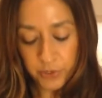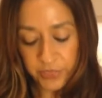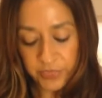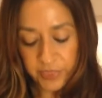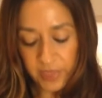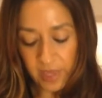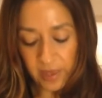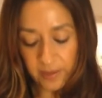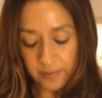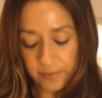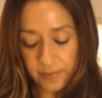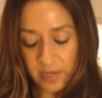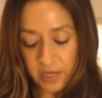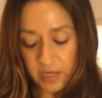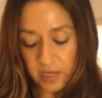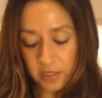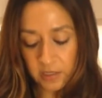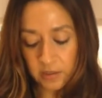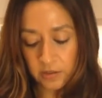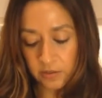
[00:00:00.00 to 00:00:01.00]
put them
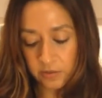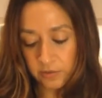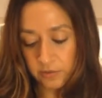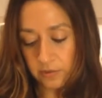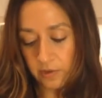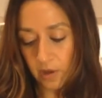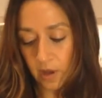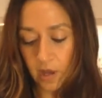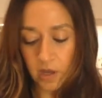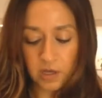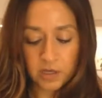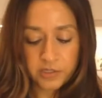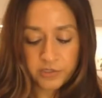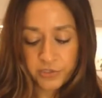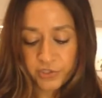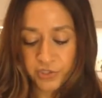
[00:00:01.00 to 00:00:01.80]
in uh,